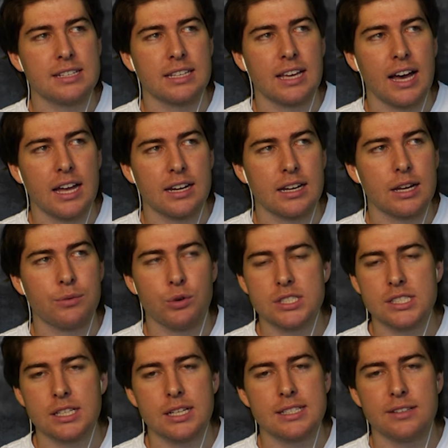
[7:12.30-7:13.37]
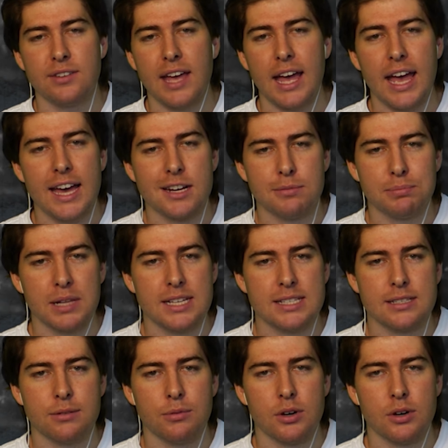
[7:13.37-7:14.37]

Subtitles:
to cut it, it wasn't because of how out of place it